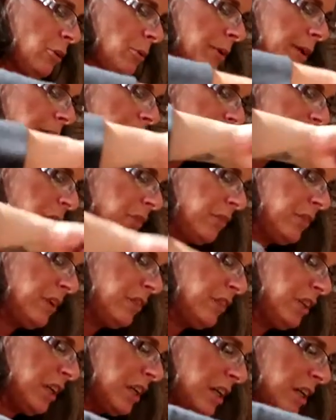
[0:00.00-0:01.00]
when every
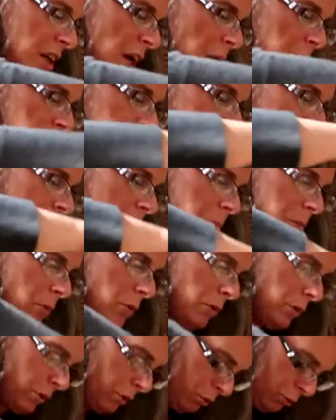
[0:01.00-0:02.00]
15 comes up,
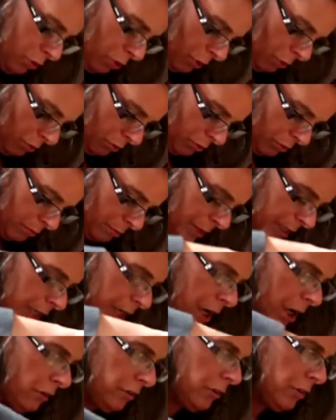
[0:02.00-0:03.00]
don't be
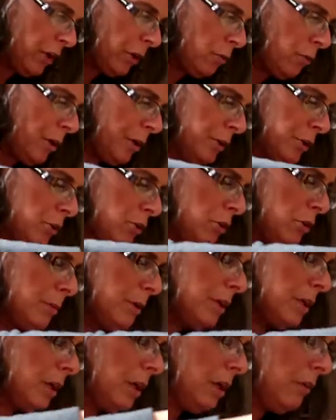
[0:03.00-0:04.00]
careful. I want you to
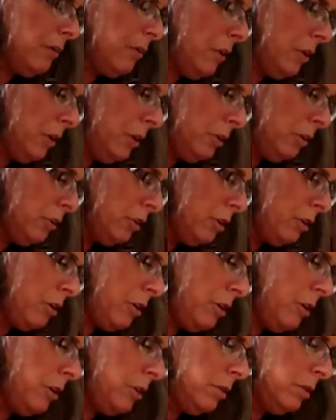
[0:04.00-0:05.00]
be careful, little
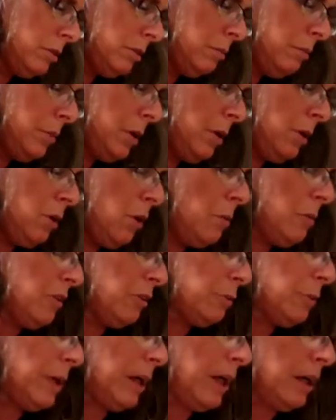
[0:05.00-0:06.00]
girl.
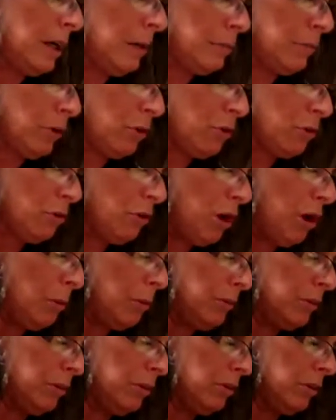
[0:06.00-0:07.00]
Paloma's picking up the
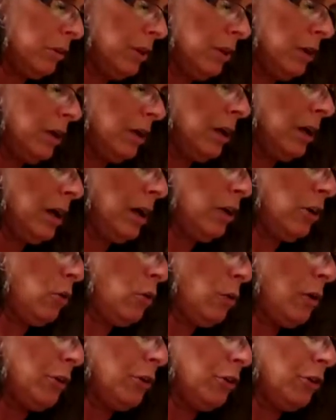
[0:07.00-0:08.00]
crumbs, and I
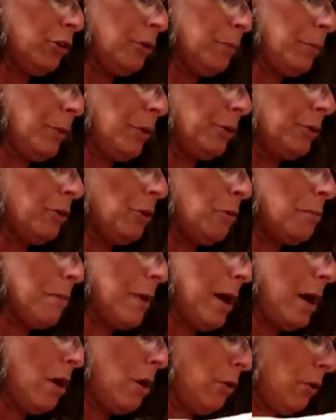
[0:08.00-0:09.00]
don't want her to burn her
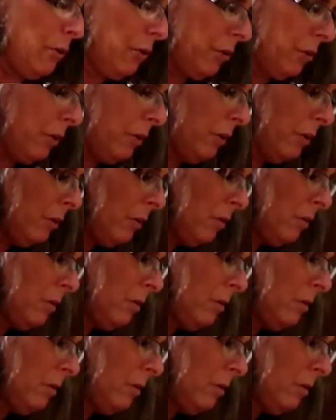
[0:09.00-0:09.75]
mouth.